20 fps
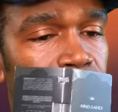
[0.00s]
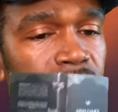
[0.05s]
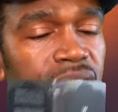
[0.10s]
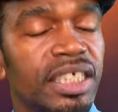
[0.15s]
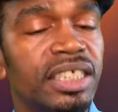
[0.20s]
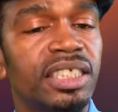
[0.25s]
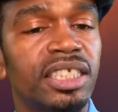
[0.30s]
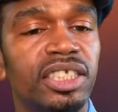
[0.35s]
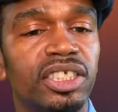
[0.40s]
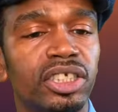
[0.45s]

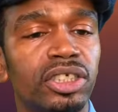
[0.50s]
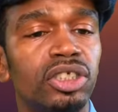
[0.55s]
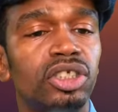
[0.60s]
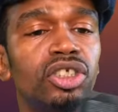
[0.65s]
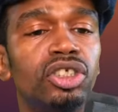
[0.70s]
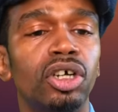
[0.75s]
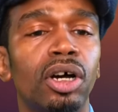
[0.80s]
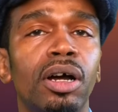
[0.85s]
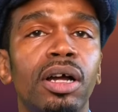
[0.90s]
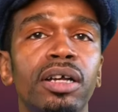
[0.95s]
This is a
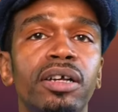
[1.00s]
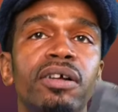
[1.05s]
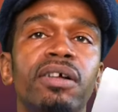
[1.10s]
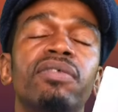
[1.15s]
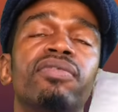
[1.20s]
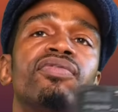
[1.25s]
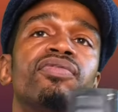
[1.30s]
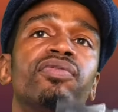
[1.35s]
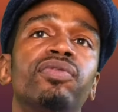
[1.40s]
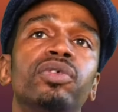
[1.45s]

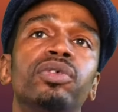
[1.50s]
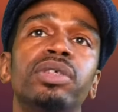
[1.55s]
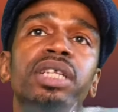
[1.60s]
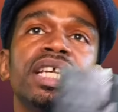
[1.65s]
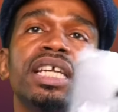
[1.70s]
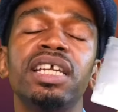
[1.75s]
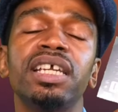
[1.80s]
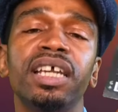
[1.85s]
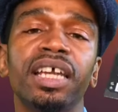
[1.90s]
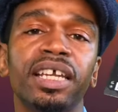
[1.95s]
dark,
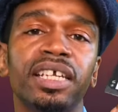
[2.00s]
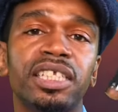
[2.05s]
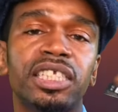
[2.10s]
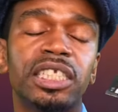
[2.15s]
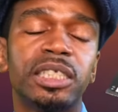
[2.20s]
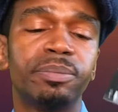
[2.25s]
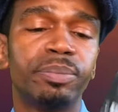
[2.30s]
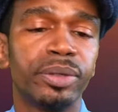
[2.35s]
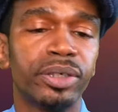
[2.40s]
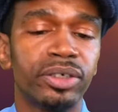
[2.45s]
fruity
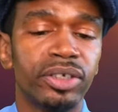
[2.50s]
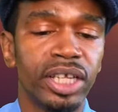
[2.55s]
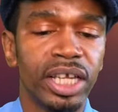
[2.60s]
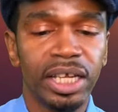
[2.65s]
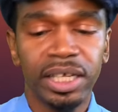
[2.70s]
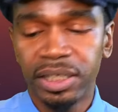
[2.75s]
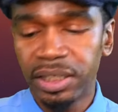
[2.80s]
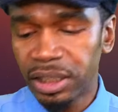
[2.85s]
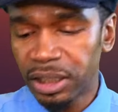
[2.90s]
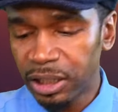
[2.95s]

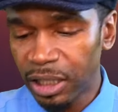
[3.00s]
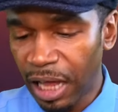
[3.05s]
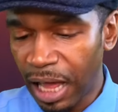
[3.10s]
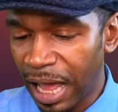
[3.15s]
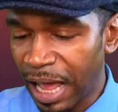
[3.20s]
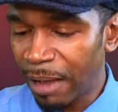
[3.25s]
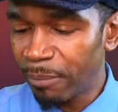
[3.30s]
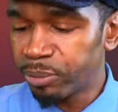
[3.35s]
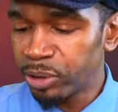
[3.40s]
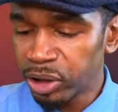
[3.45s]
experience.
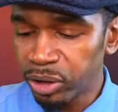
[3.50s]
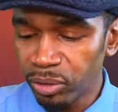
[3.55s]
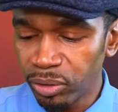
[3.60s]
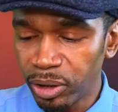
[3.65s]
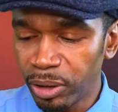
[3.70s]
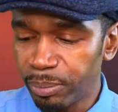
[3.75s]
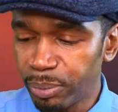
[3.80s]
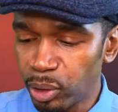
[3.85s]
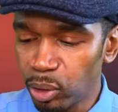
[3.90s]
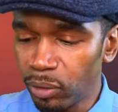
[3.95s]

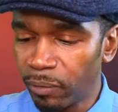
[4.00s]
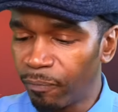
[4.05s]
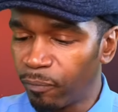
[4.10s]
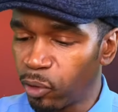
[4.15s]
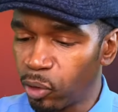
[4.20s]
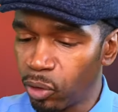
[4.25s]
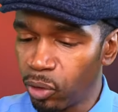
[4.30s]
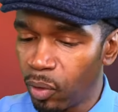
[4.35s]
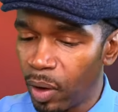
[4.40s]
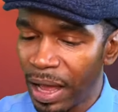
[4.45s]
Absolutely
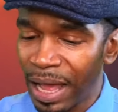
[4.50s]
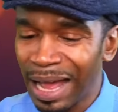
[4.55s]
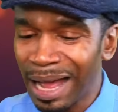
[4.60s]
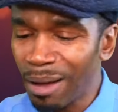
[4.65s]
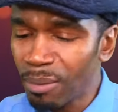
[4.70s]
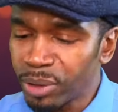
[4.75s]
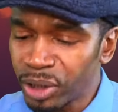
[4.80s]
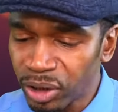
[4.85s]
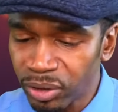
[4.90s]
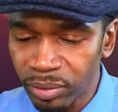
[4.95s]
beautiful,
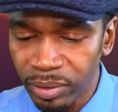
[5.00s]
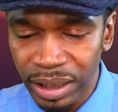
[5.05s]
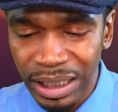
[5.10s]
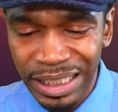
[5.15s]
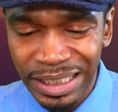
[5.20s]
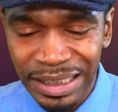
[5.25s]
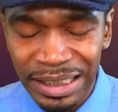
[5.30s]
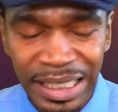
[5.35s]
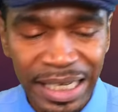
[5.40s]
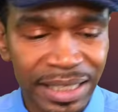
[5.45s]

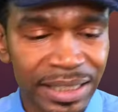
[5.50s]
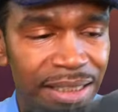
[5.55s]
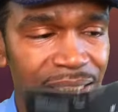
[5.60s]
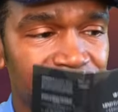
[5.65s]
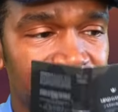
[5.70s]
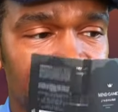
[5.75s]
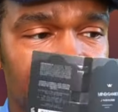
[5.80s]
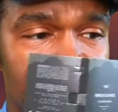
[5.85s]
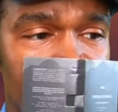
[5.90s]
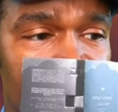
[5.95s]
absolutely
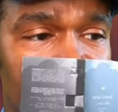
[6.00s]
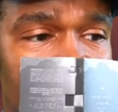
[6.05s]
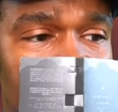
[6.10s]
sexy.